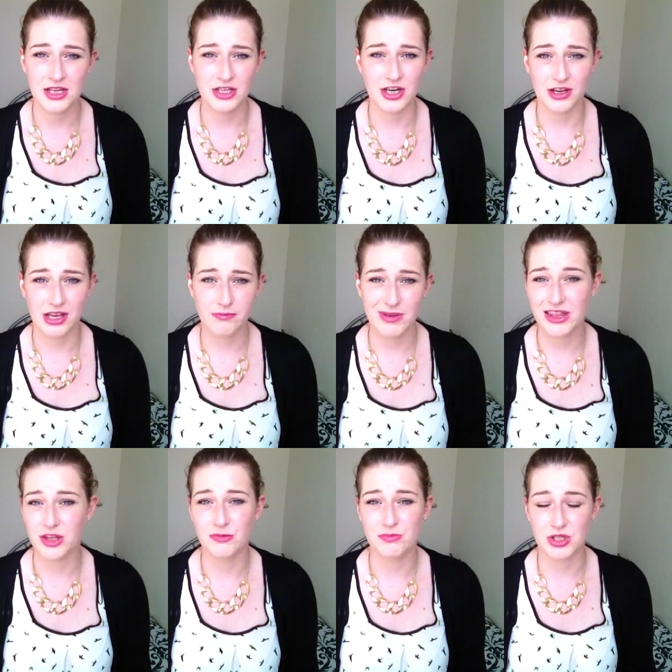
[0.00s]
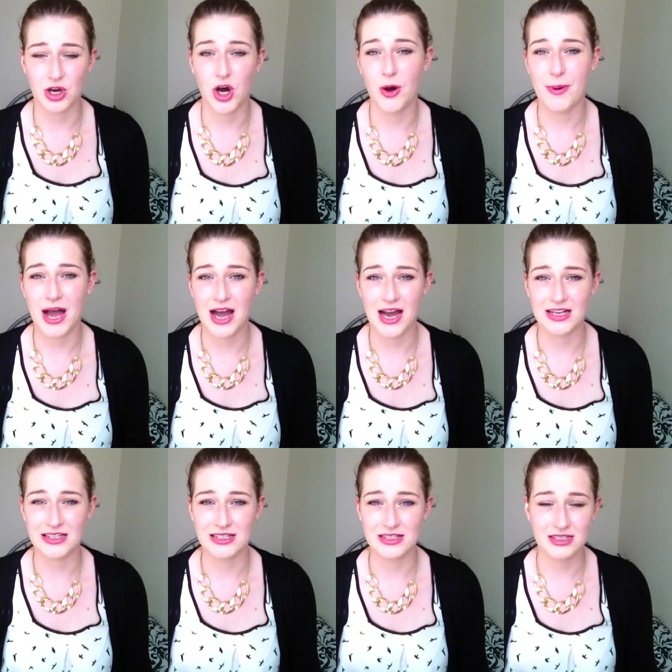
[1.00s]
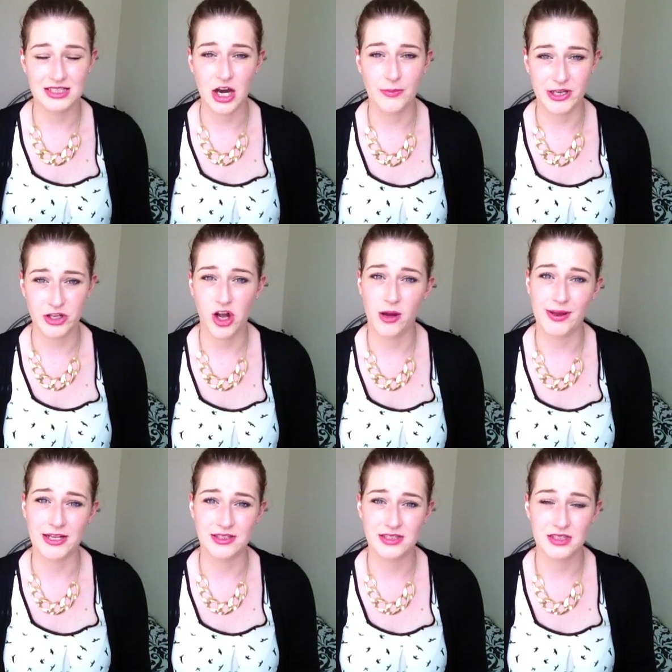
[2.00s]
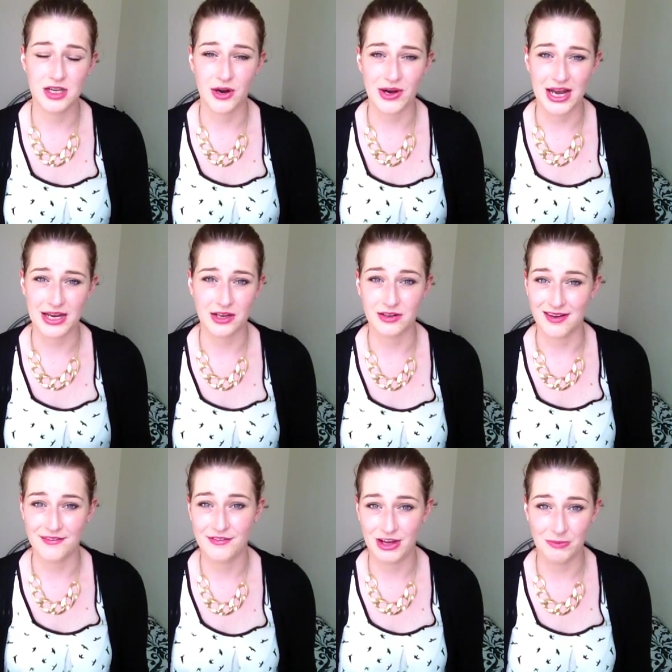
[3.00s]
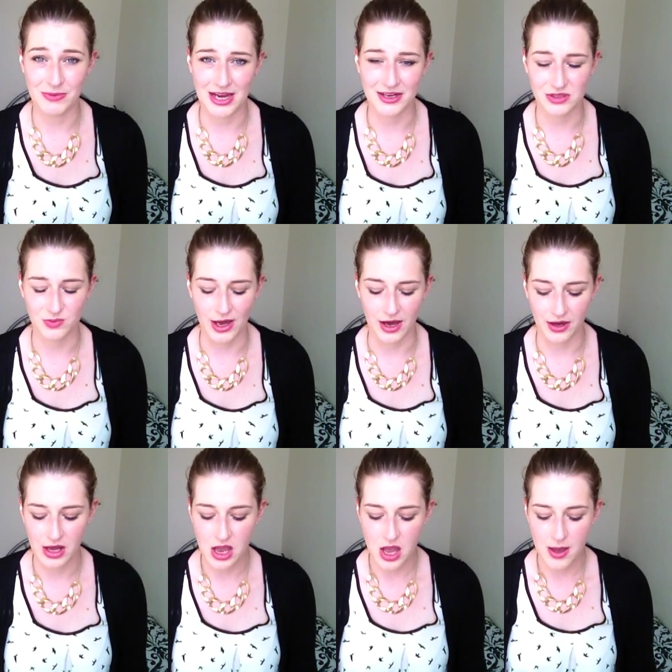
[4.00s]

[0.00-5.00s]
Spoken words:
you know, give me a thumbs up and tell me in the comments so I can film that as well.